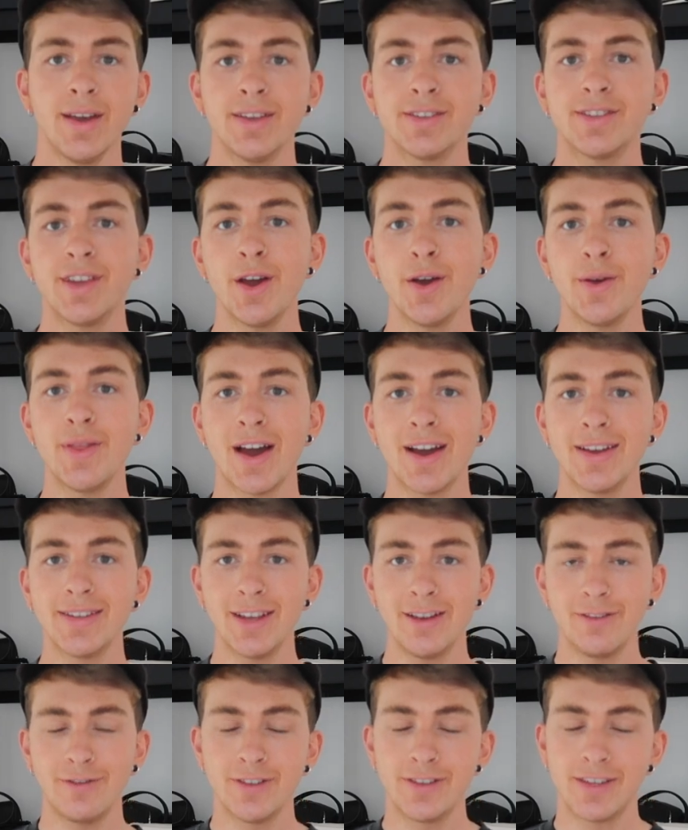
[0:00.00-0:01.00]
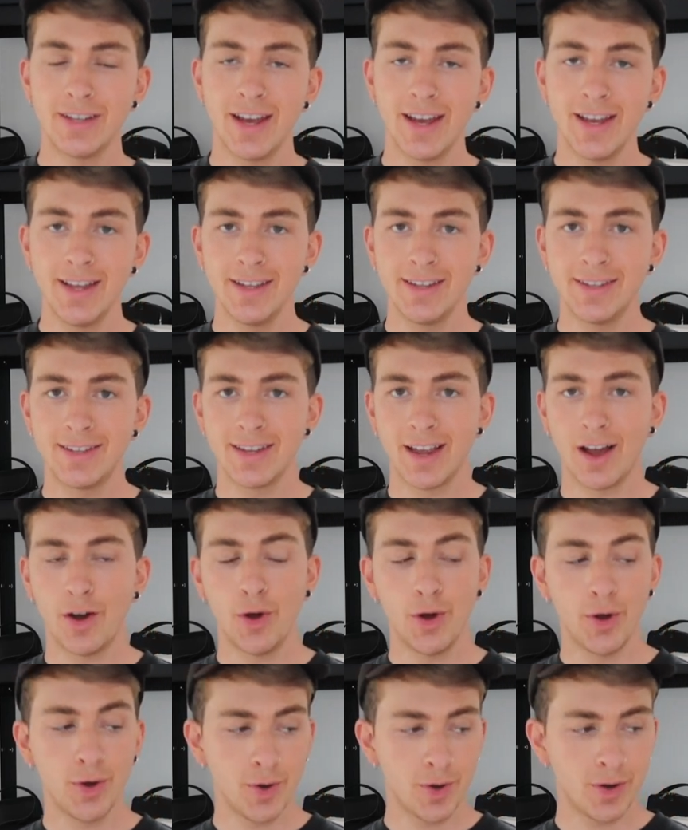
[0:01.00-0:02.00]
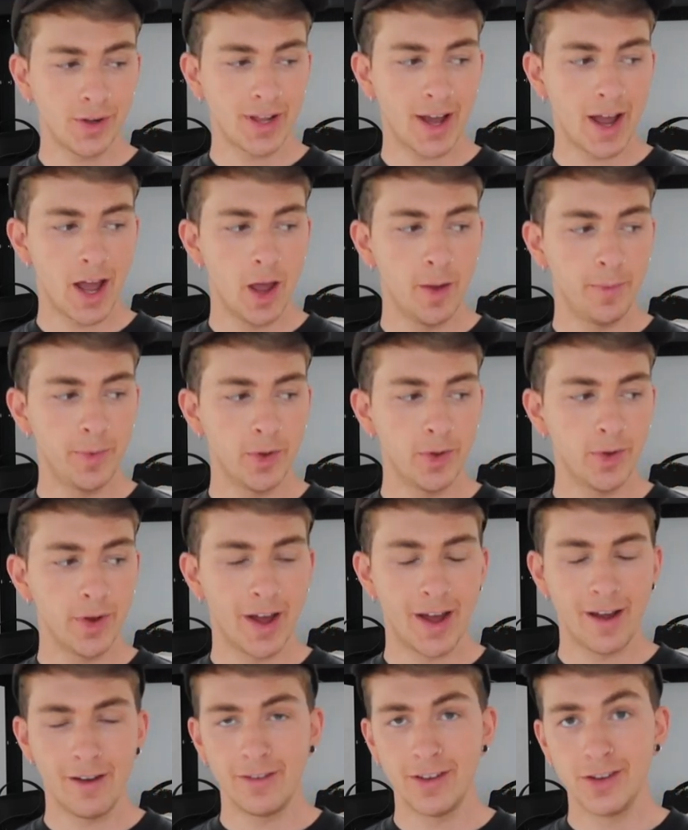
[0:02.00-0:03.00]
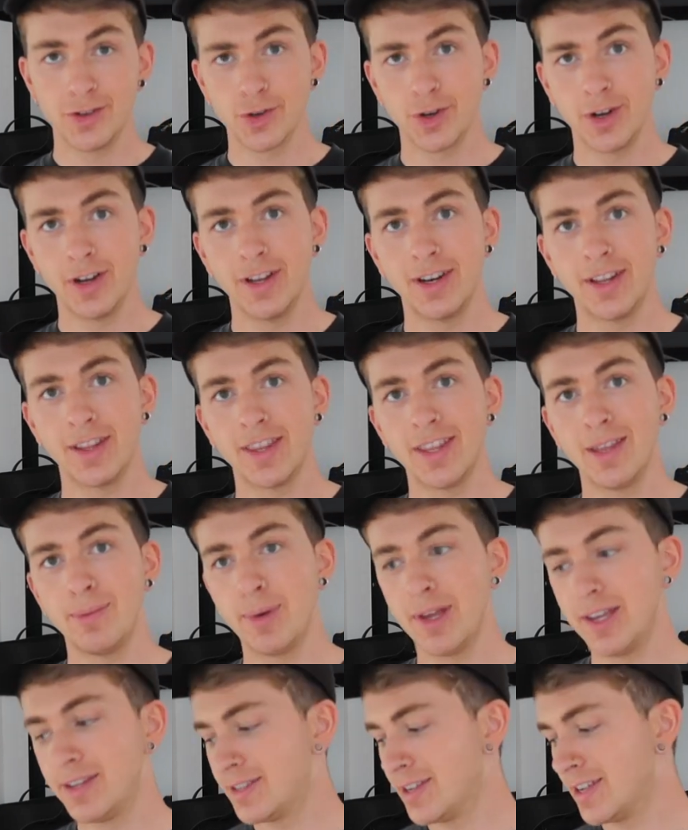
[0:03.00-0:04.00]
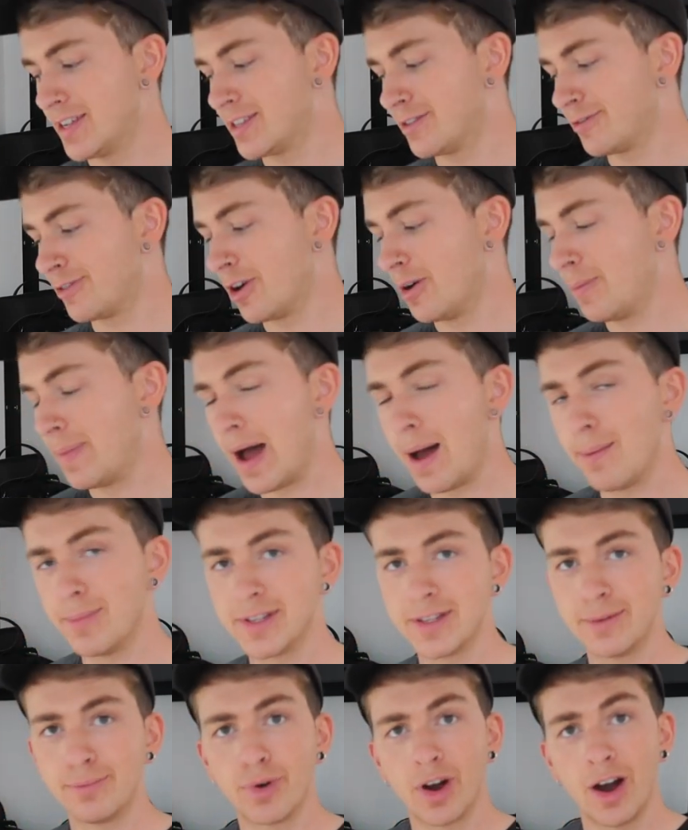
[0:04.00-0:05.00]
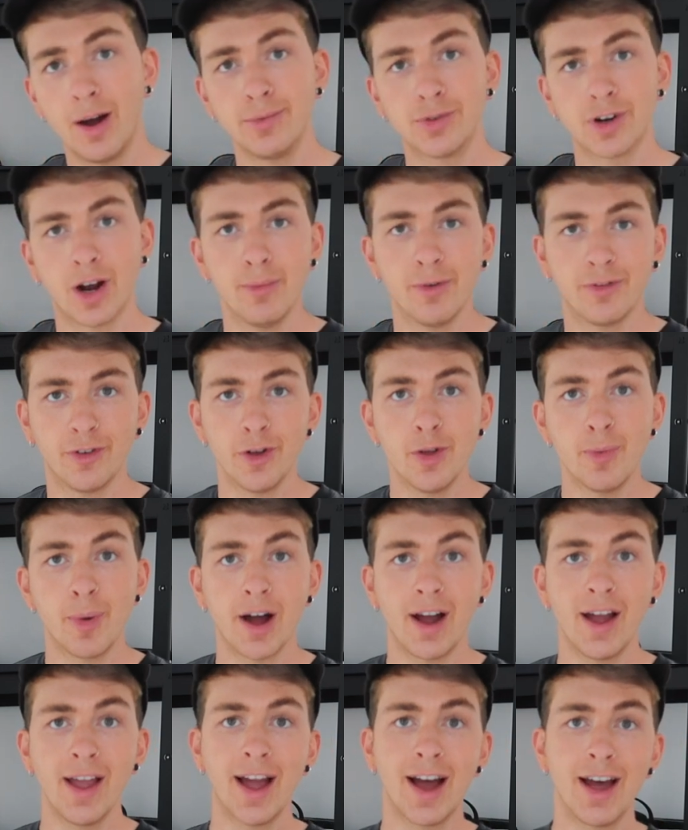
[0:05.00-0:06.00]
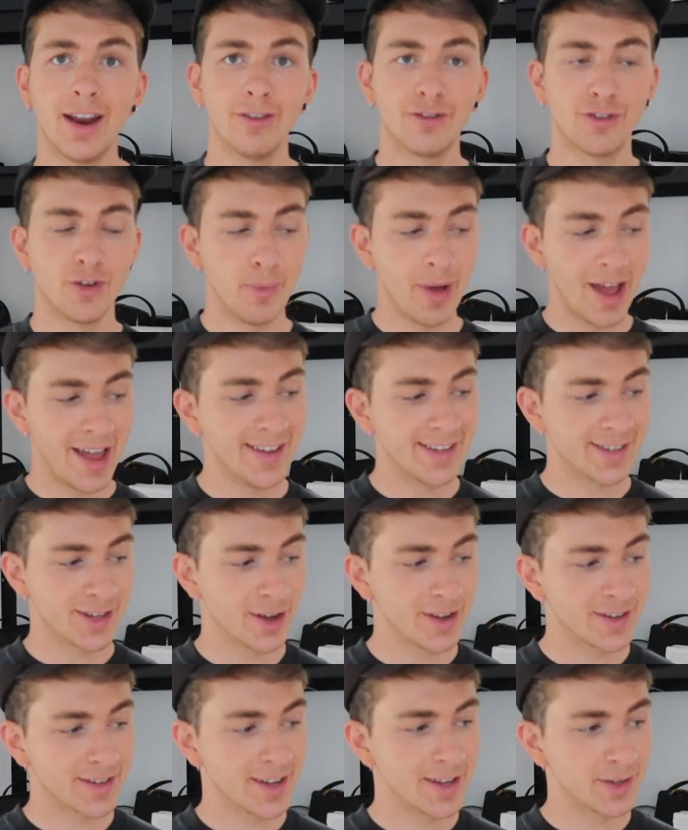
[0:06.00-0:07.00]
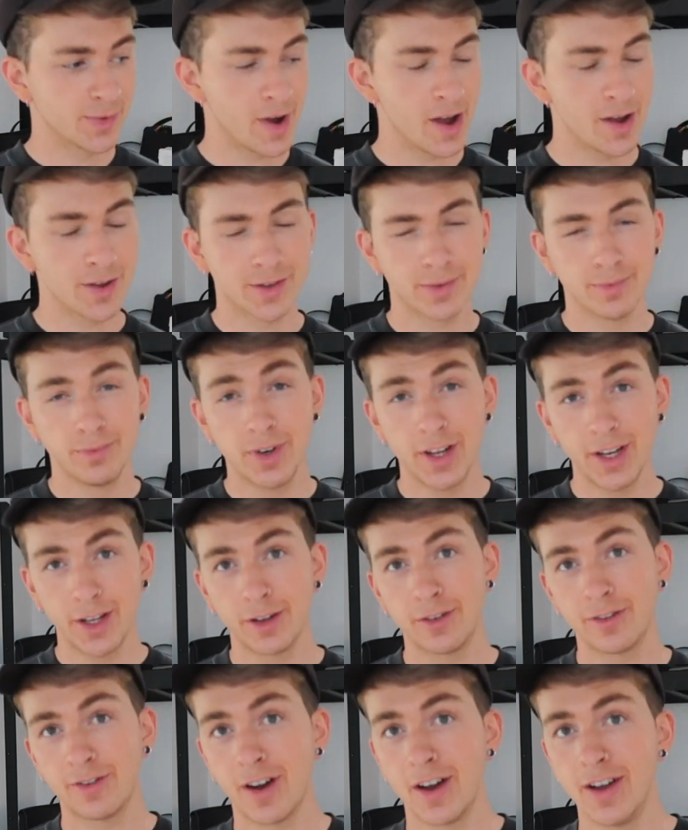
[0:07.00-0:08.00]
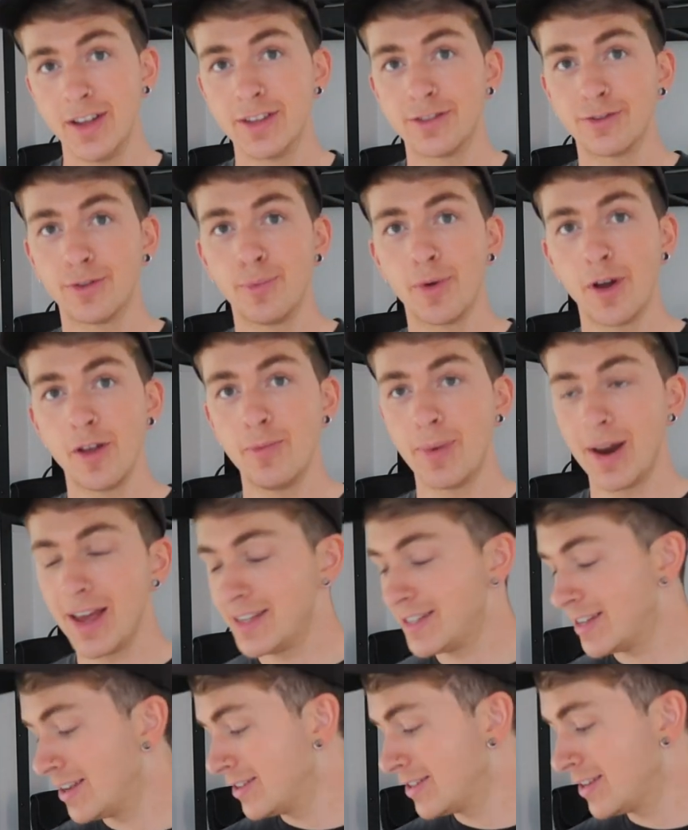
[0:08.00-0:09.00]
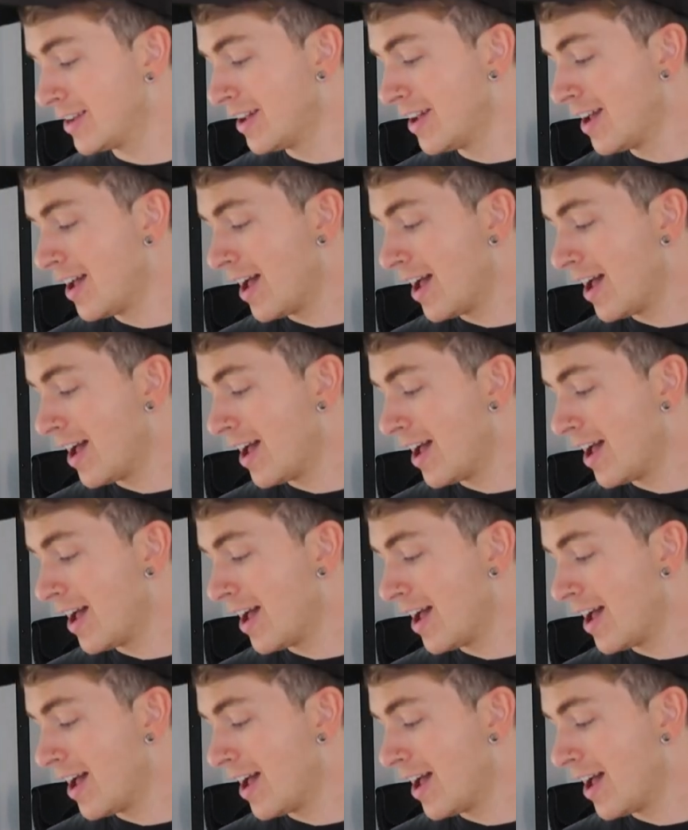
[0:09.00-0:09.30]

So that is it for today's haul. I hope you have enjoyed the pieces from Amazon Prime Try Before You Buy and from ASOS as well. Some really good finds from both places.